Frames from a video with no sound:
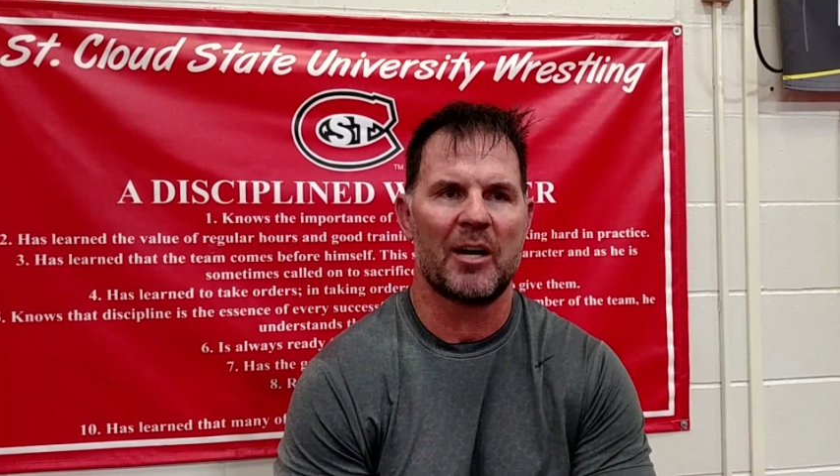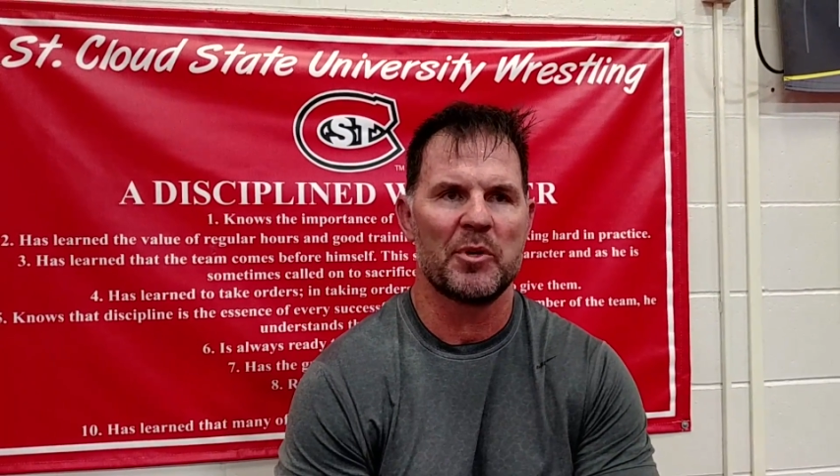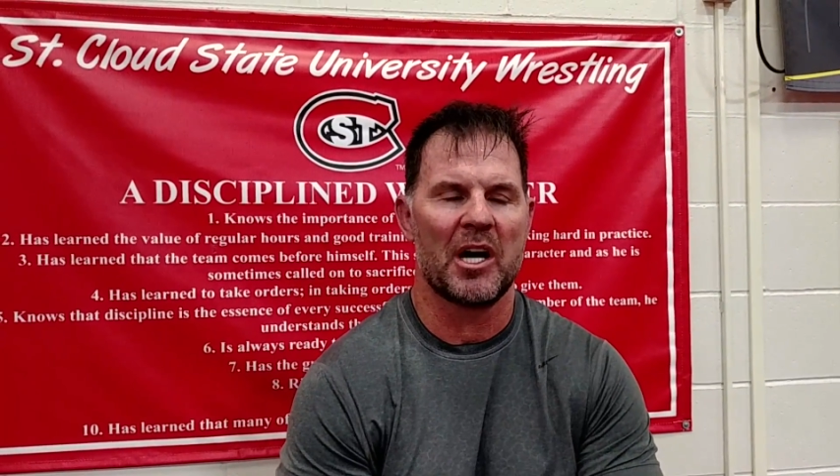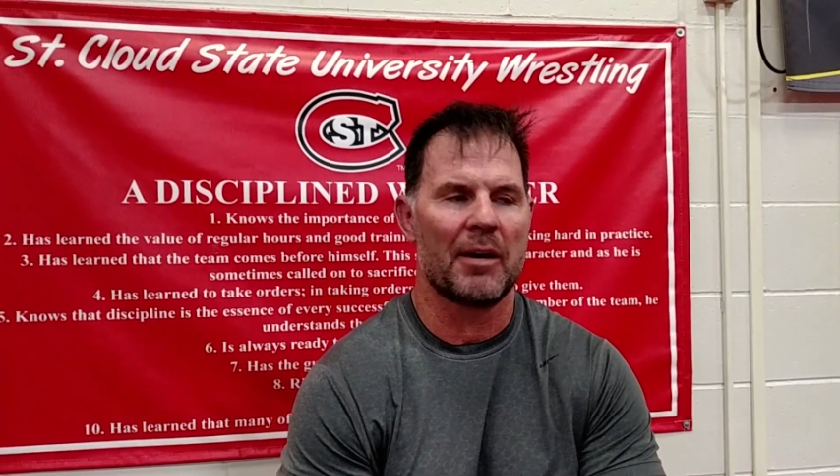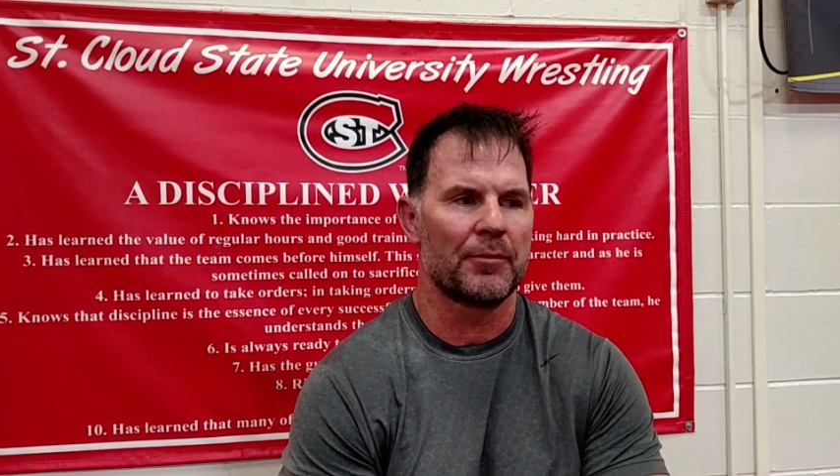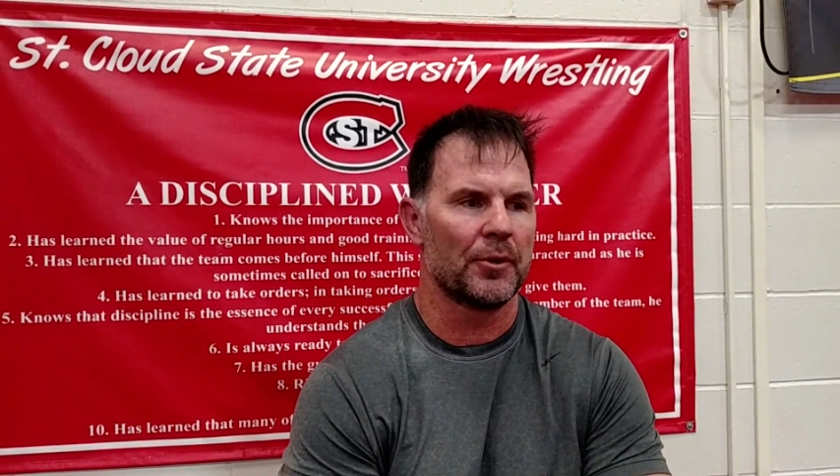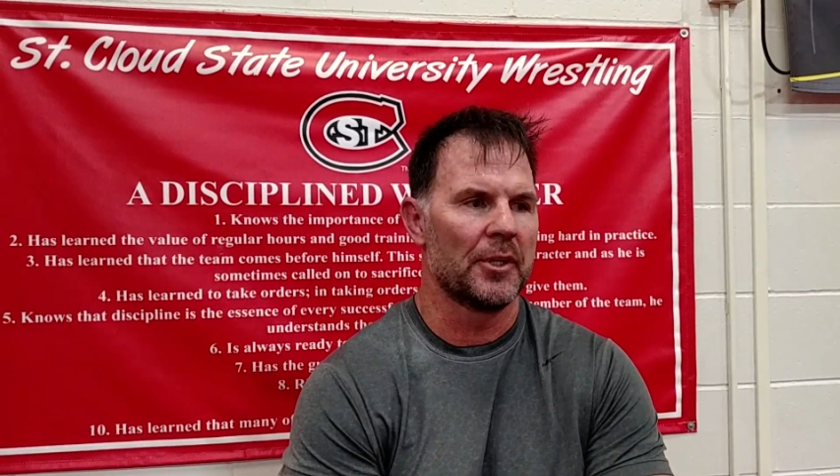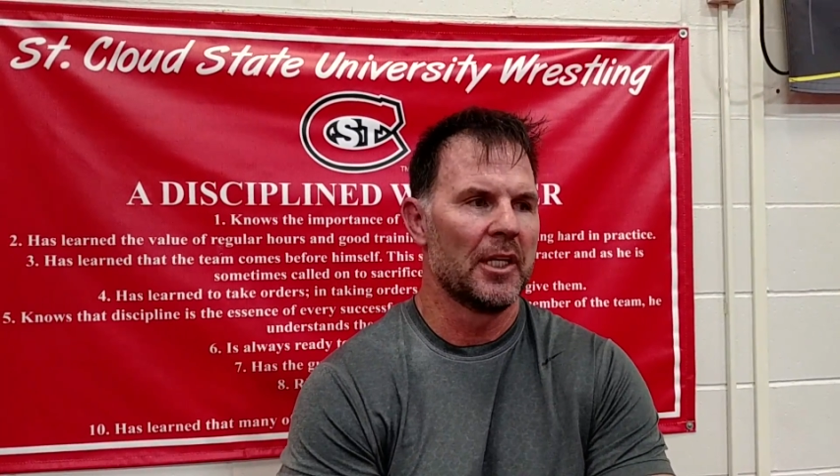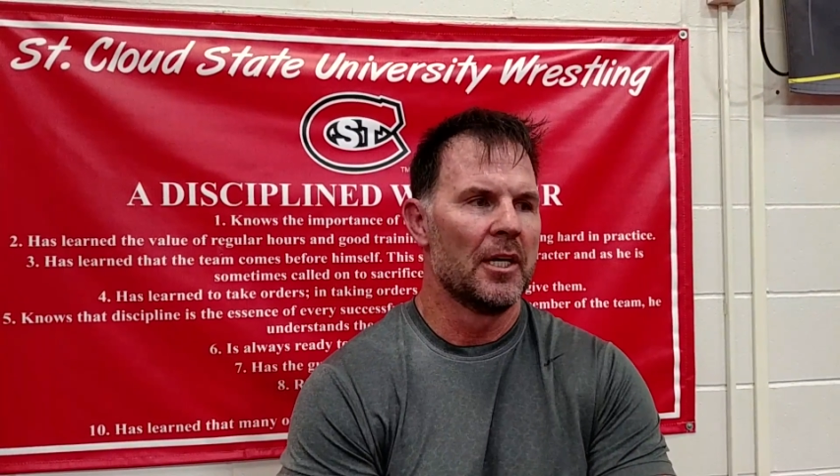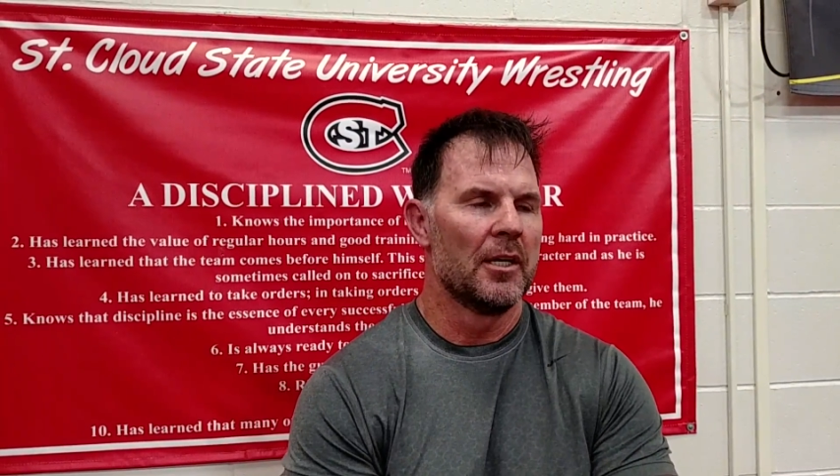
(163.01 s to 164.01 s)
I've been
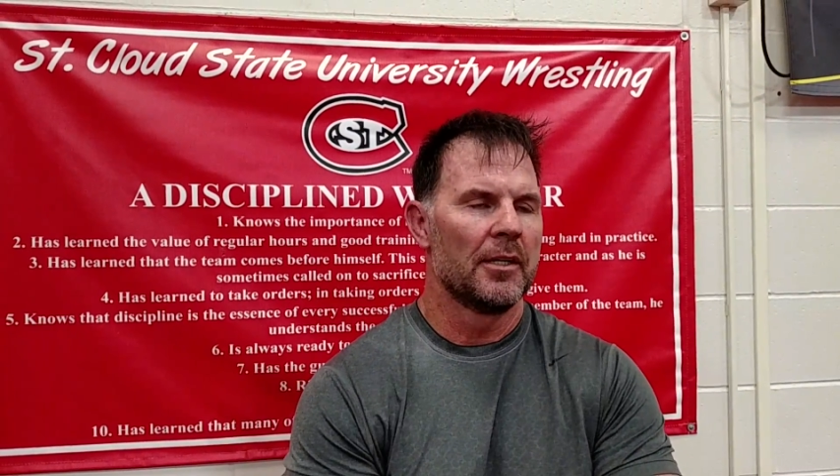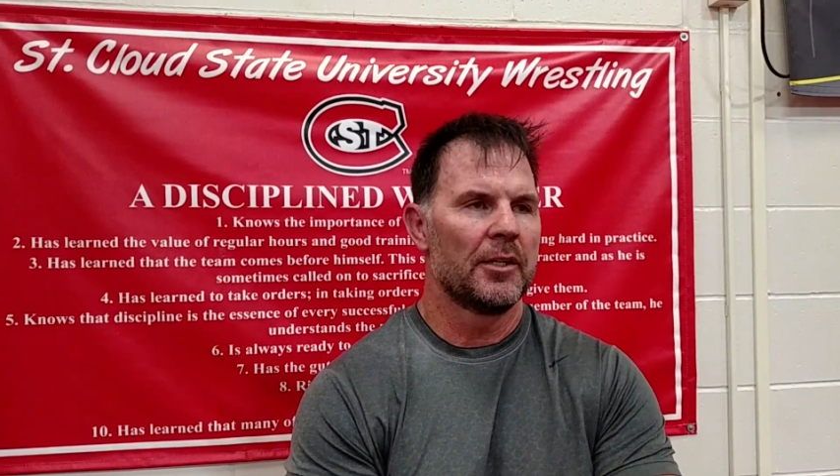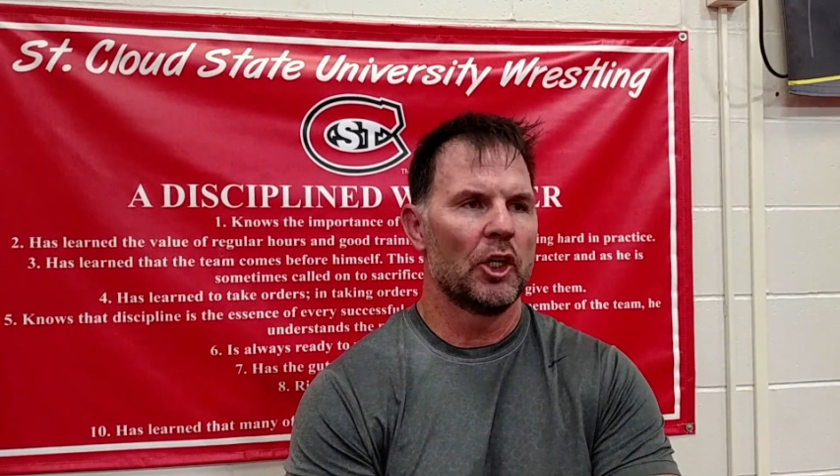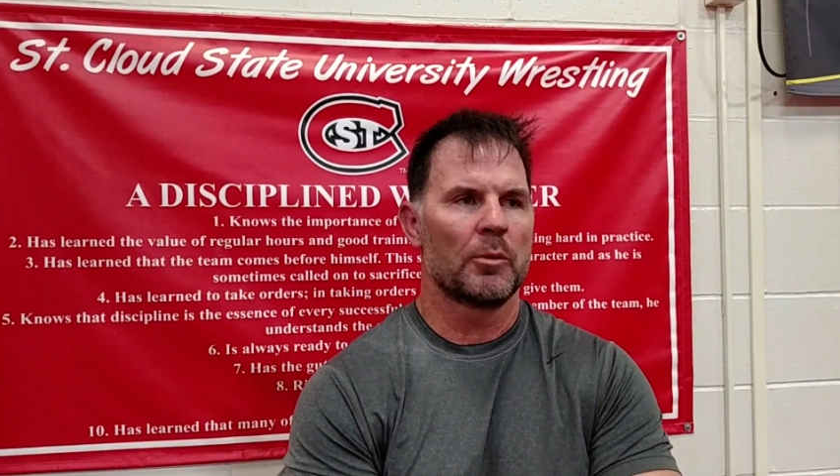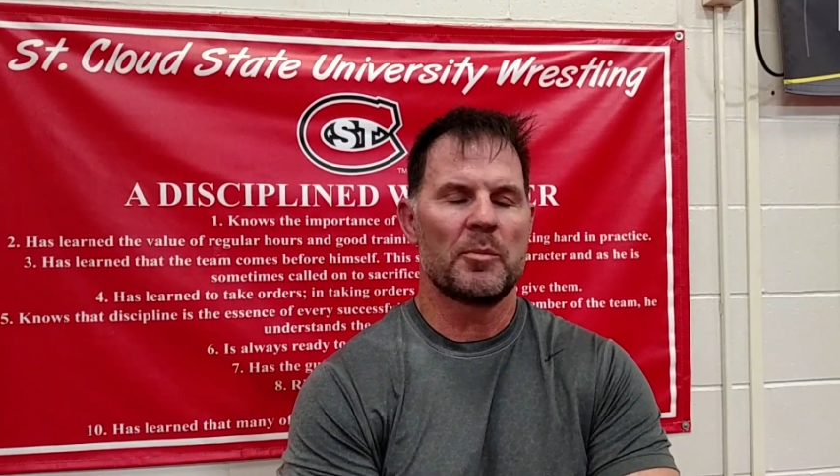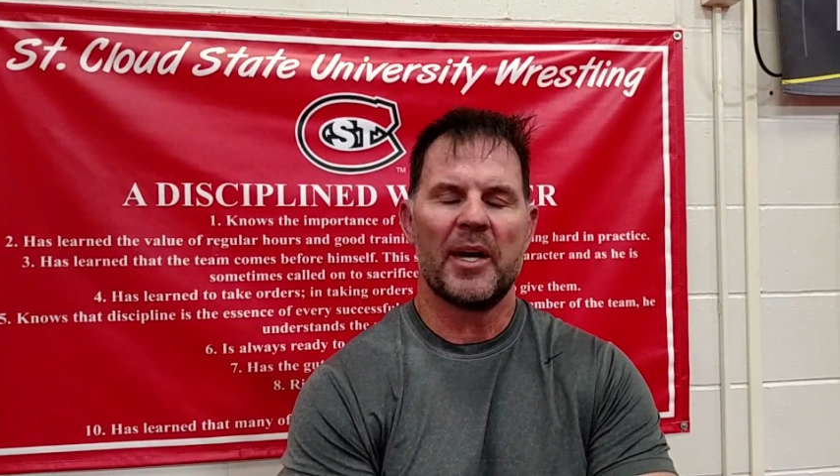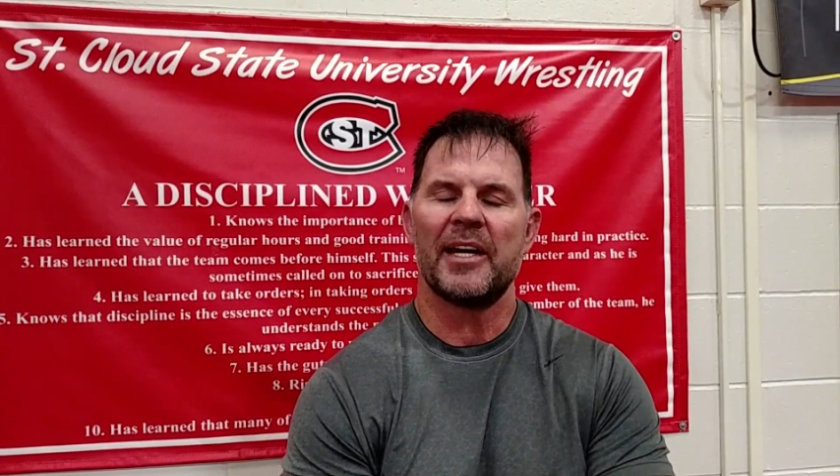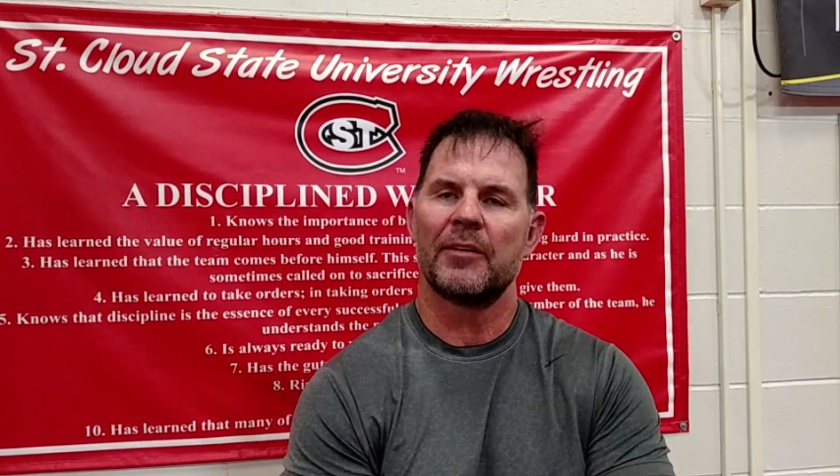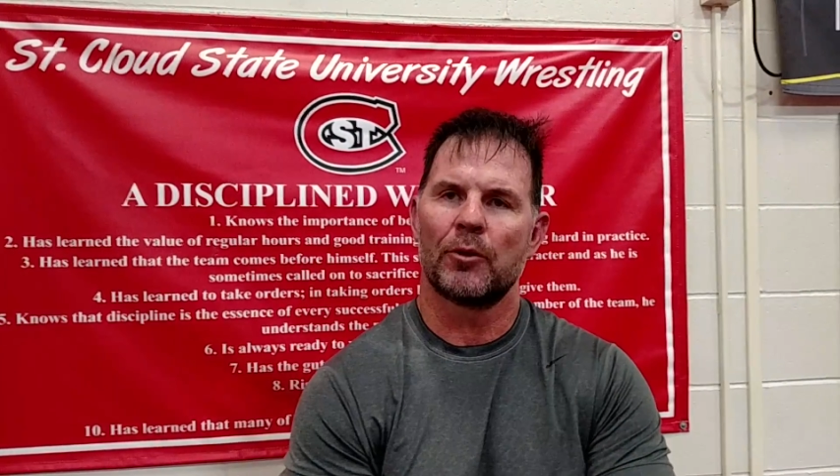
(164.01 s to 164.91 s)
offered, you know, be paid,